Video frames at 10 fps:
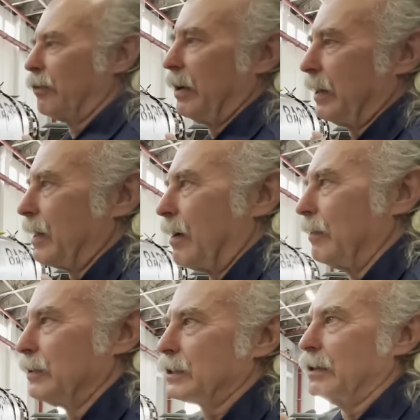really,
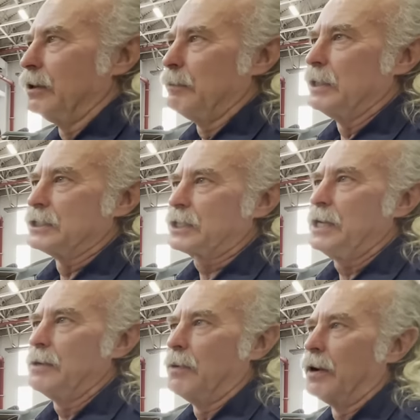other oh, it's a little bit of
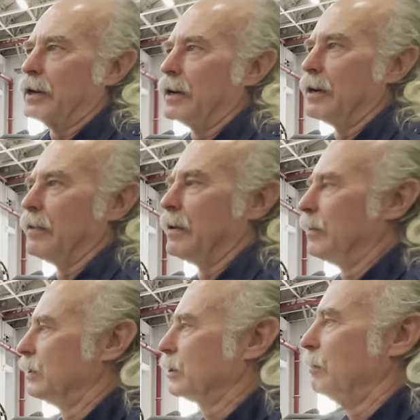skin work here and there.
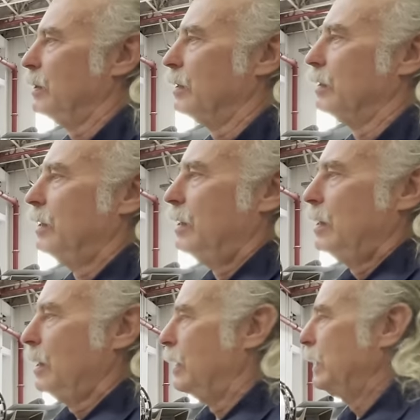This will be a,
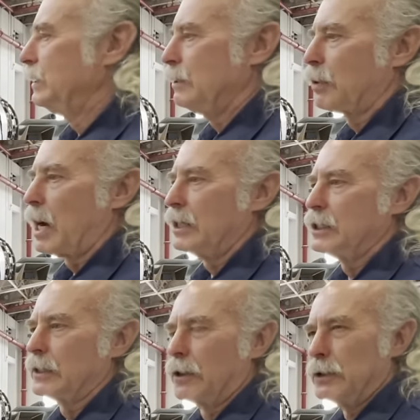an easy
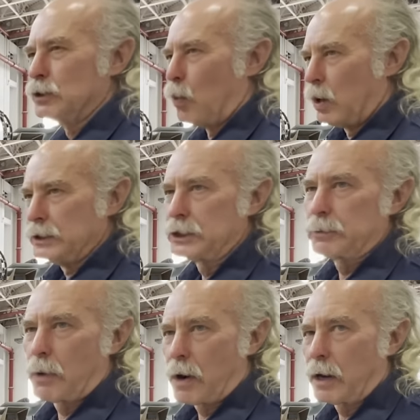project. There is one
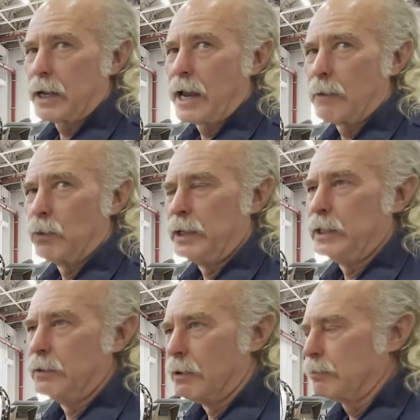spar cap we
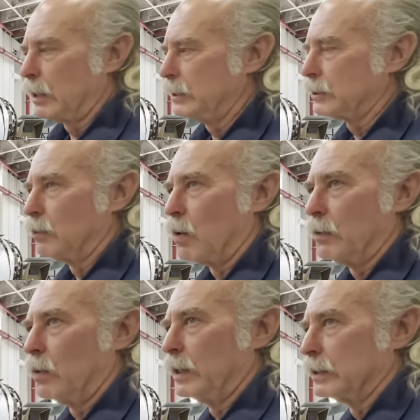need to replace in
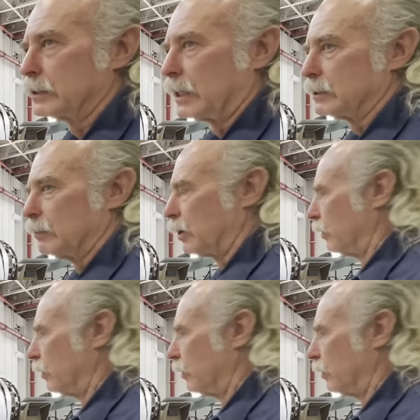one wing. wow.